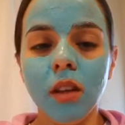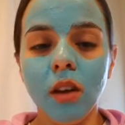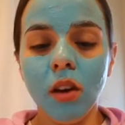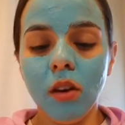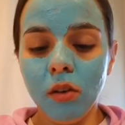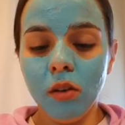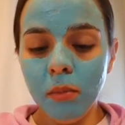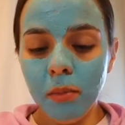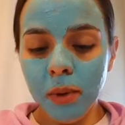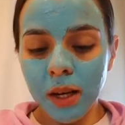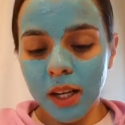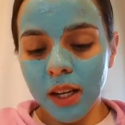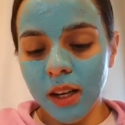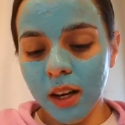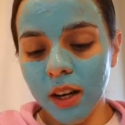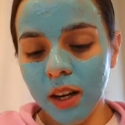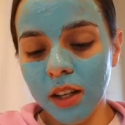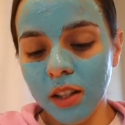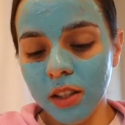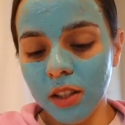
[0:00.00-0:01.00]
Oh my
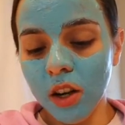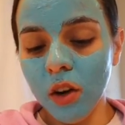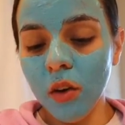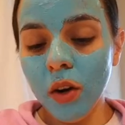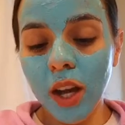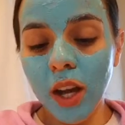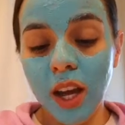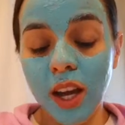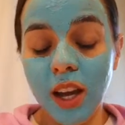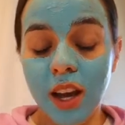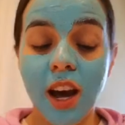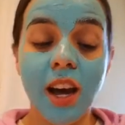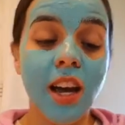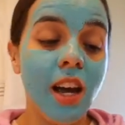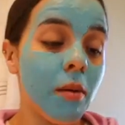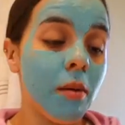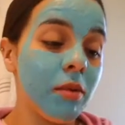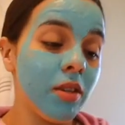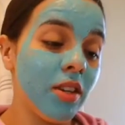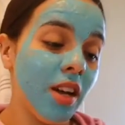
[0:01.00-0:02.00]
gosh. Okay, I
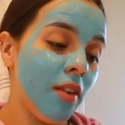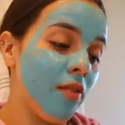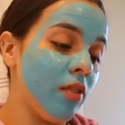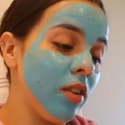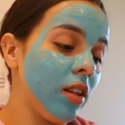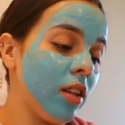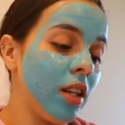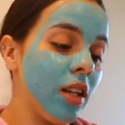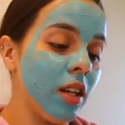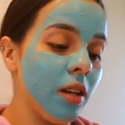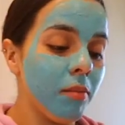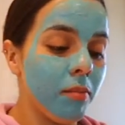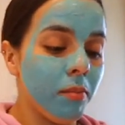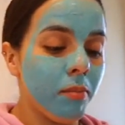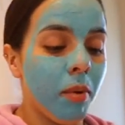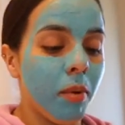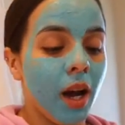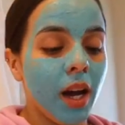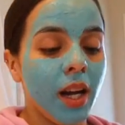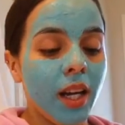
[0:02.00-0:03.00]
am definitely
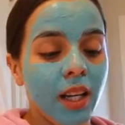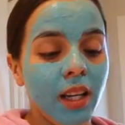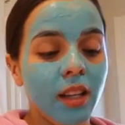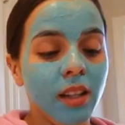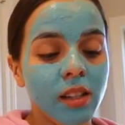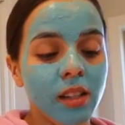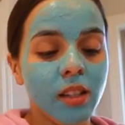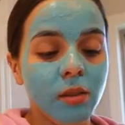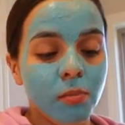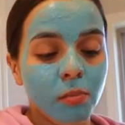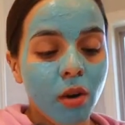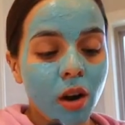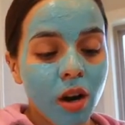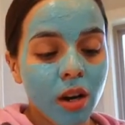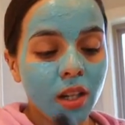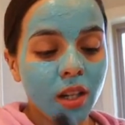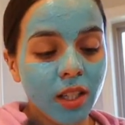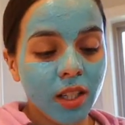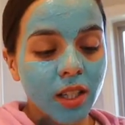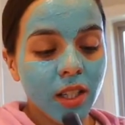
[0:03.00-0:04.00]
buying this
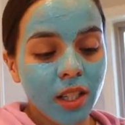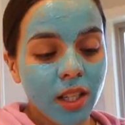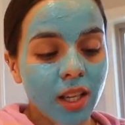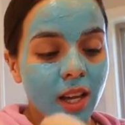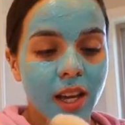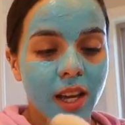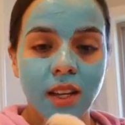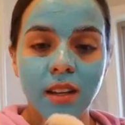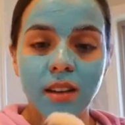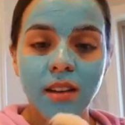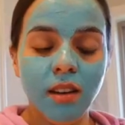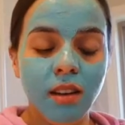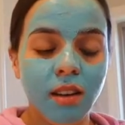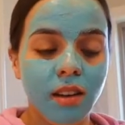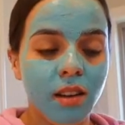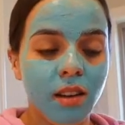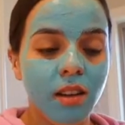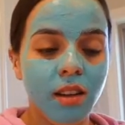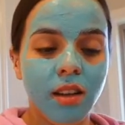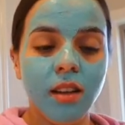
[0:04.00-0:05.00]
product again
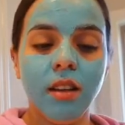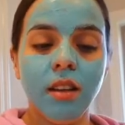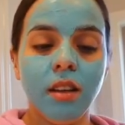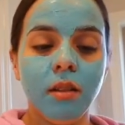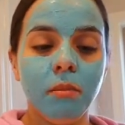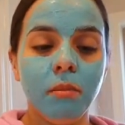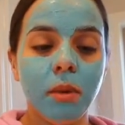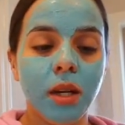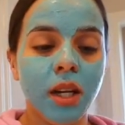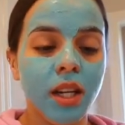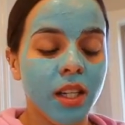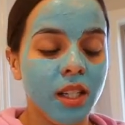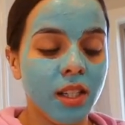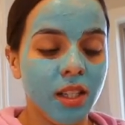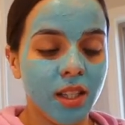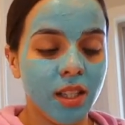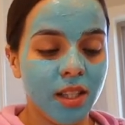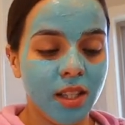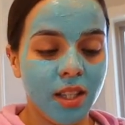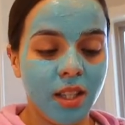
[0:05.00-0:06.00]

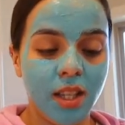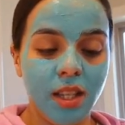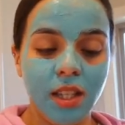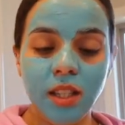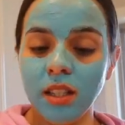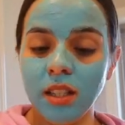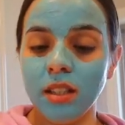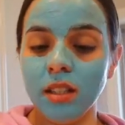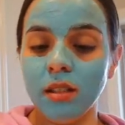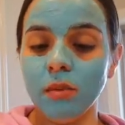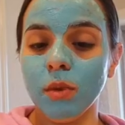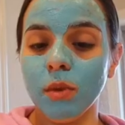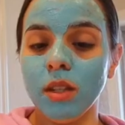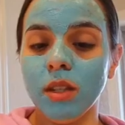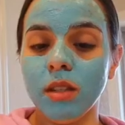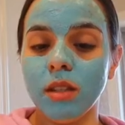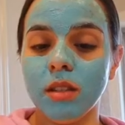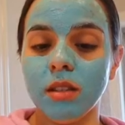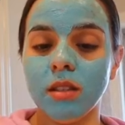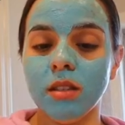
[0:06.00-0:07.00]
because this
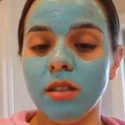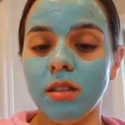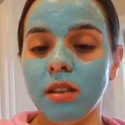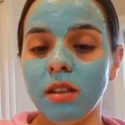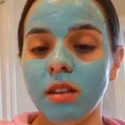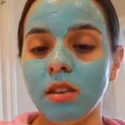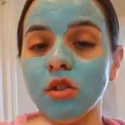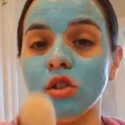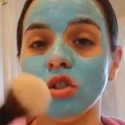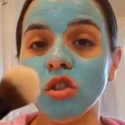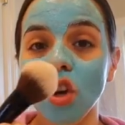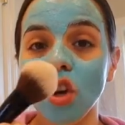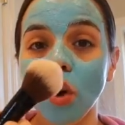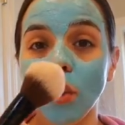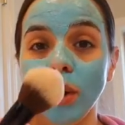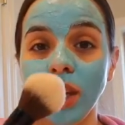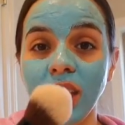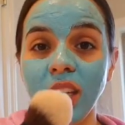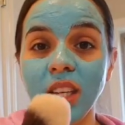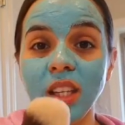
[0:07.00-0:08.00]
was
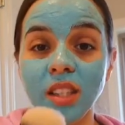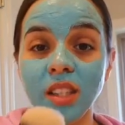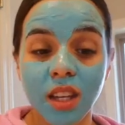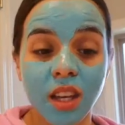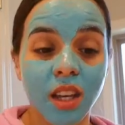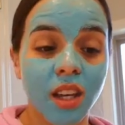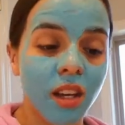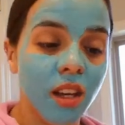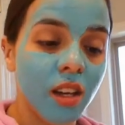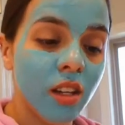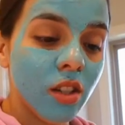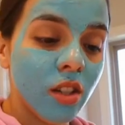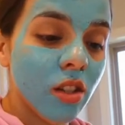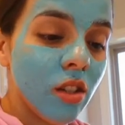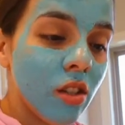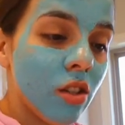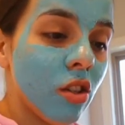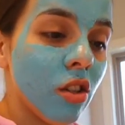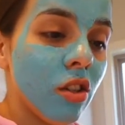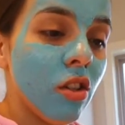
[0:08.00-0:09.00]
so easy
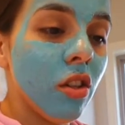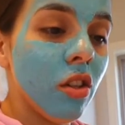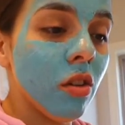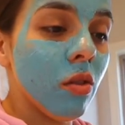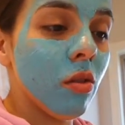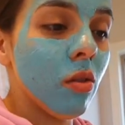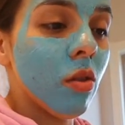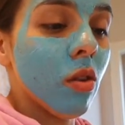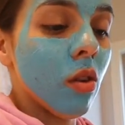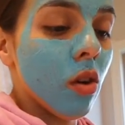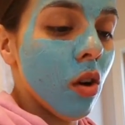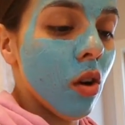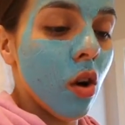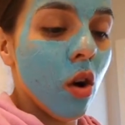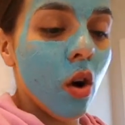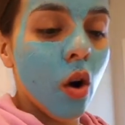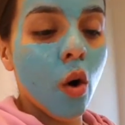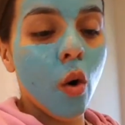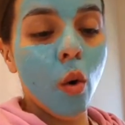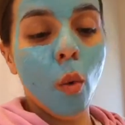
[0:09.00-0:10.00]
to do.
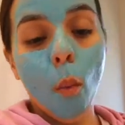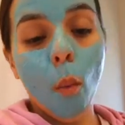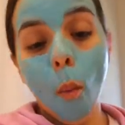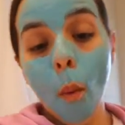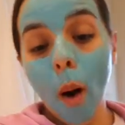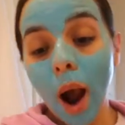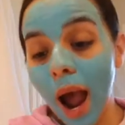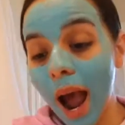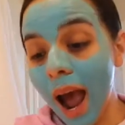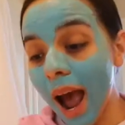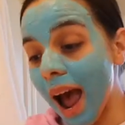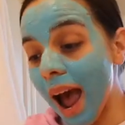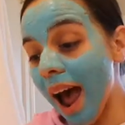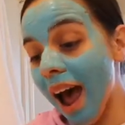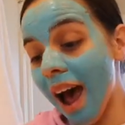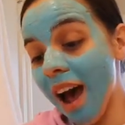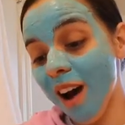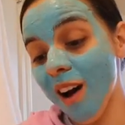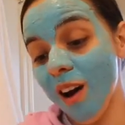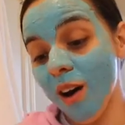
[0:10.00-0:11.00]

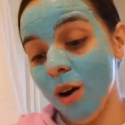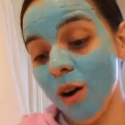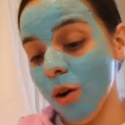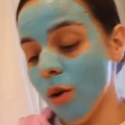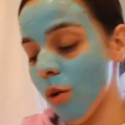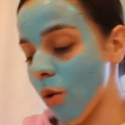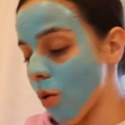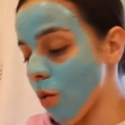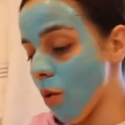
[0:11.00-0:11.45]
Wow.